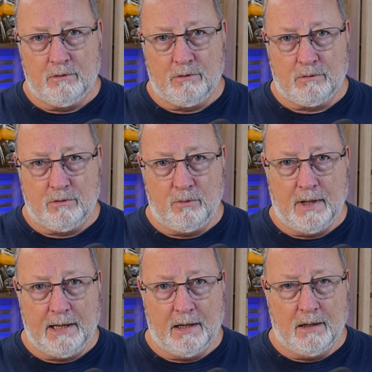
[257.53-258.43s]
to
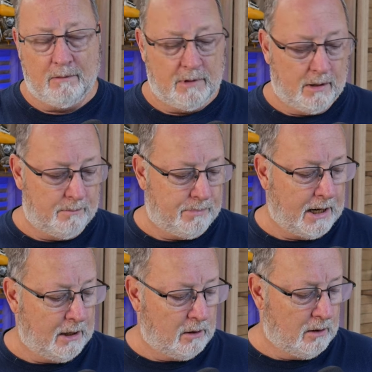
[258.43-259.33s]
a, uh, a
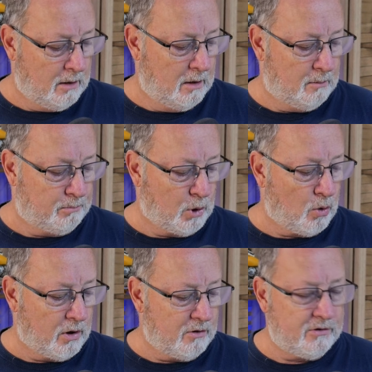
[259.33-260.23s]
buyer
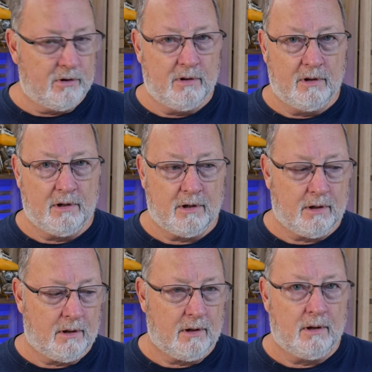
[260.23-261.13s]
broker's
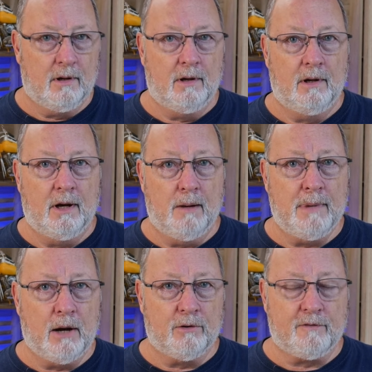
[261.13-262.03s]

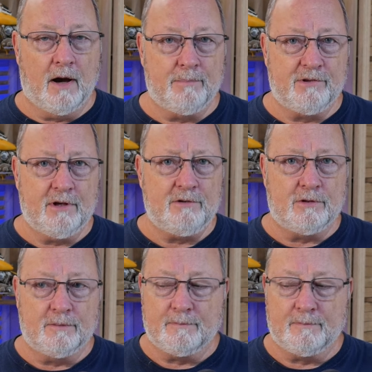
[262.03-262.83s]
amount of compensation.